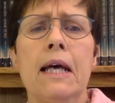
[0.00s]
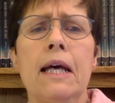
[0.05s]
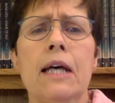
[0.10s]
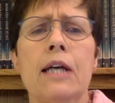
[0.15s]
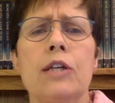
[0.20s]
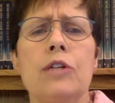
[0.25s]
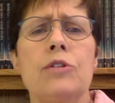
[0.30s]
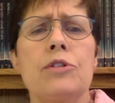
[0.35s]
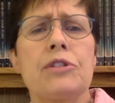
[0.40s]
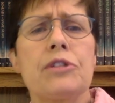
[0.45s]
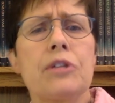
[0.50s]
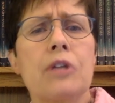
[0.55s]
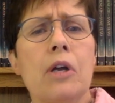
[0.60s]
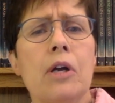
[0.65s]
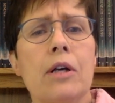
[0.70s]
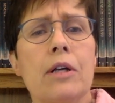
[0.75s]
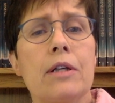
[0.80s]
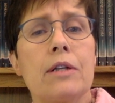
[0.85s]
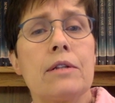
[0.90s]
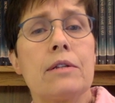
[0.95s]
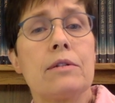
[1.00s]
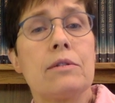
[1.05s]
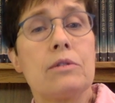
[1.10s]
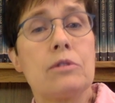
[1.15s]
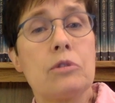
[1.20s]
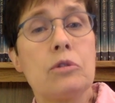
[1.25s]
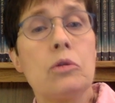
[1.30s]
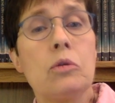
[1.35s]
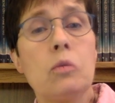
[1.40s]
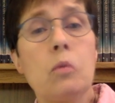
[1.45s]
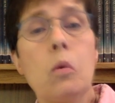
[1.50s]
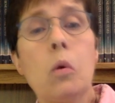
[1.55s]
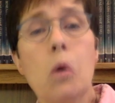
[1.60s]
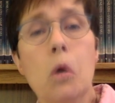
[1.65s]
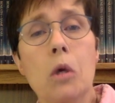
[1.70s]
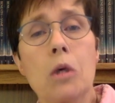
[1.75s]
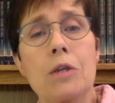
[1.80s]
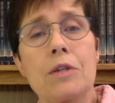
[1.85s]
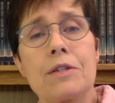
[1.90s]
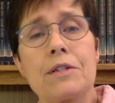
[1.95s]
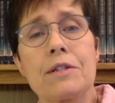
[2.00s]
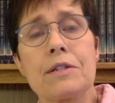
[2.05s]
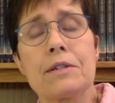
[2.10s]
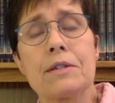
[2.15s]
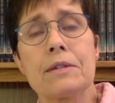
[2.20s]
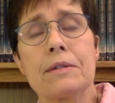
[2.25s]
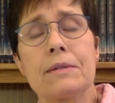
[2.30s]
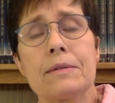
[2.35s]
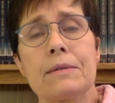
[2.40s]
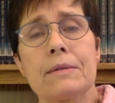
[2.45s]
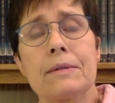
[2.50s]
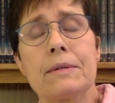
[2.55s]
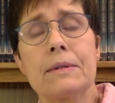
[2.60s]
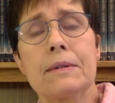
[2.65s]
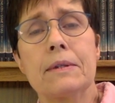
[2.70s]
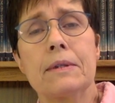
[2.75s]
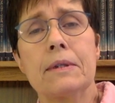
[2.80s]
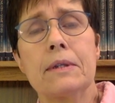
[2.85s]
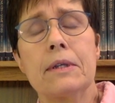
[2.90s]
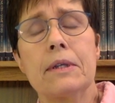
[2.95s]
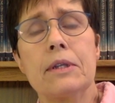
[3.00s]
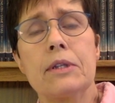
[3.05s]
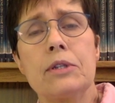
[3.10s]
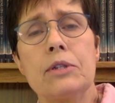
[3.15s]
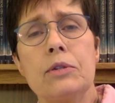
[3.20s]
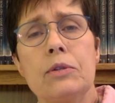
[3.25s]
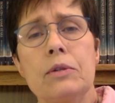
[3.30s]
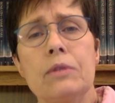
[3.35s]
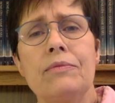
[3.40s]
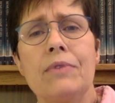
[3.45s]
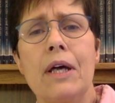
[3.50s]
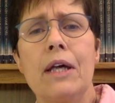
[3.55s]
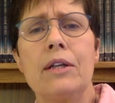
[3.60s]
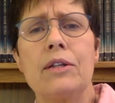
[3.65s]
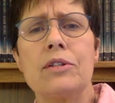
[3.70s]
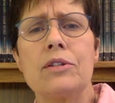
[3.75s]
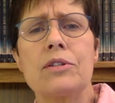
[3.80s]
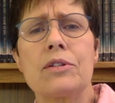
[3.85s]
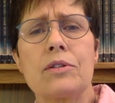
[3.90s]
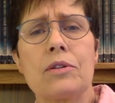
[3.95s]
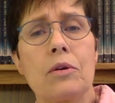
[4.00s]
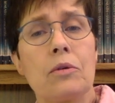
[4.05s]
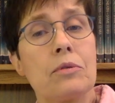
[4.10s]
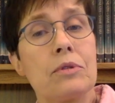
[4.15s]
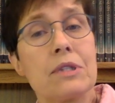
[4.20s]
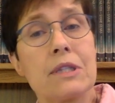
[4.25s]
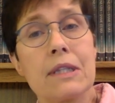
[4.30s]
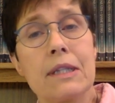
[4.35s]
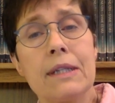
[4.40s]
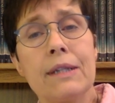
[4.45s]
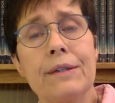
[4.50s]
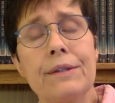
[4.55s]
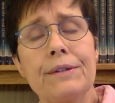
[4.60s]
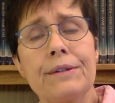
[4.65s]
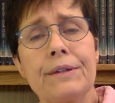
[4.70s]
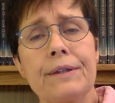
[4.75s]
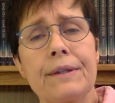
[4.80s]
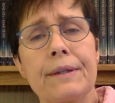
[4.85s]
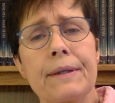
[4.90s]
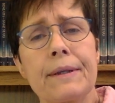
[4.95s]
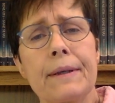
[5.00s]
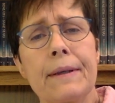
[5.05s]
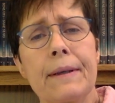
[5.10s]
You started two wars to avenge those killed.